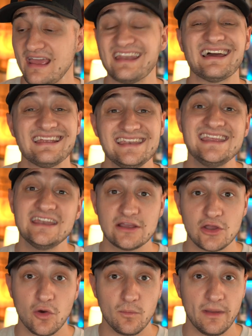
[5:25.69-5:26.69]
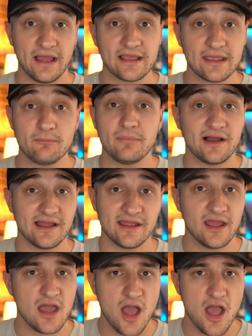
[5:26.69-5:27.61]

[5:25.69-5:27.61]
and I need to go back and buy